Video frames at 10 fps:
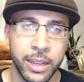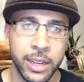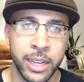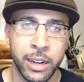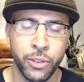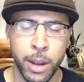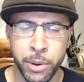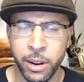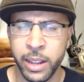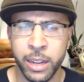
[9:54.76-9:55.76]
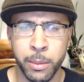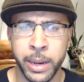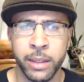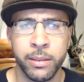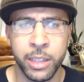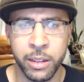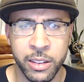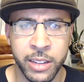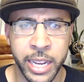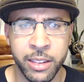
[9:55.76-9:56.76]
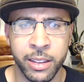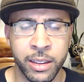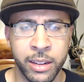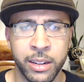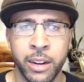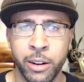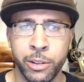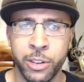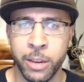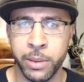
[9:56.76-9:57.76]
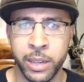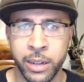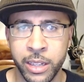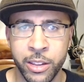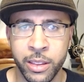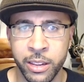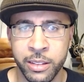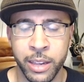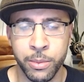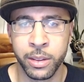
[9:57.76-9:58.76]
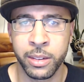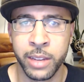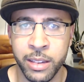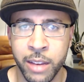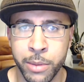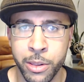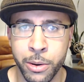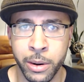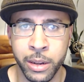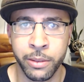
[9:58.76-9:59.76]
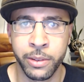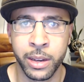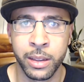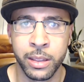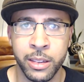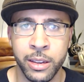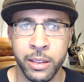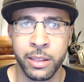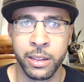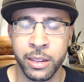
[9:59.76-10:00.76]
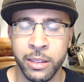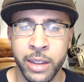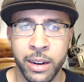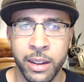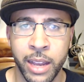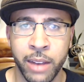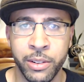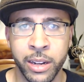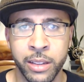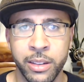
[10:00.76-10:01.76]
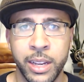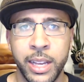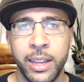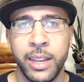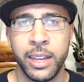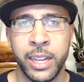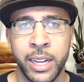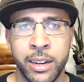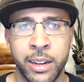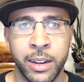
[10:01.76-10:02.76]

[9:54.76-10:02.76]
And I'll try and put a link up about, the states and gun ownership in each of these states where the states have a majority of the citizens in the state have guns. And